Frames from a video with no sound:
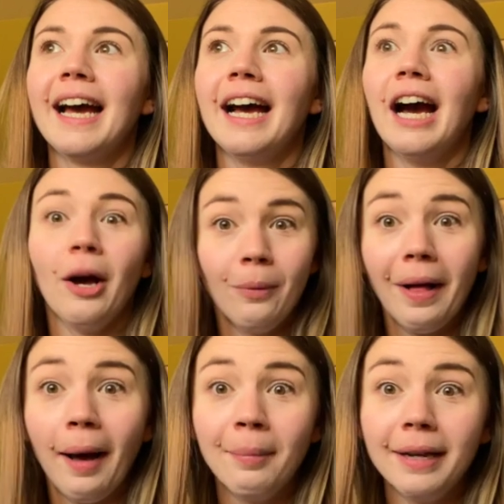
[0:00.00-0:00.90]
I will
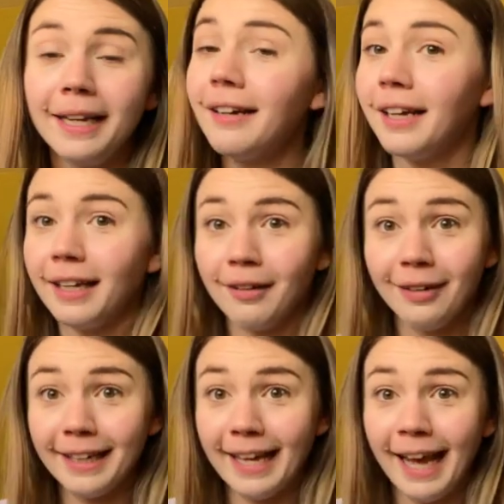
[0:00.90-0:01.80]
happily,
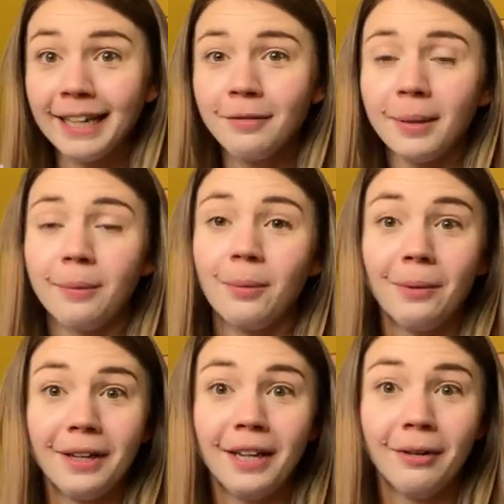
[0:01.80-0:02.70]
if people
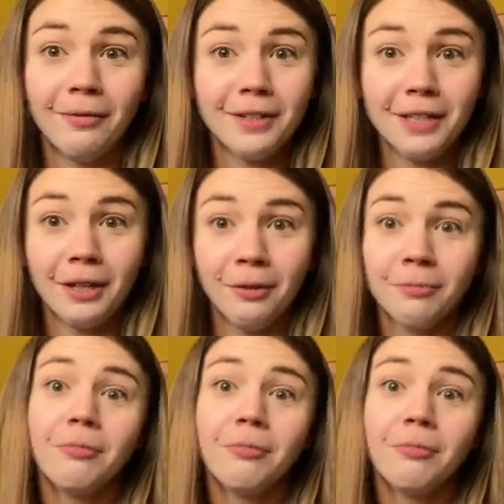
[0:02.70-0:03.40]
want to hear a video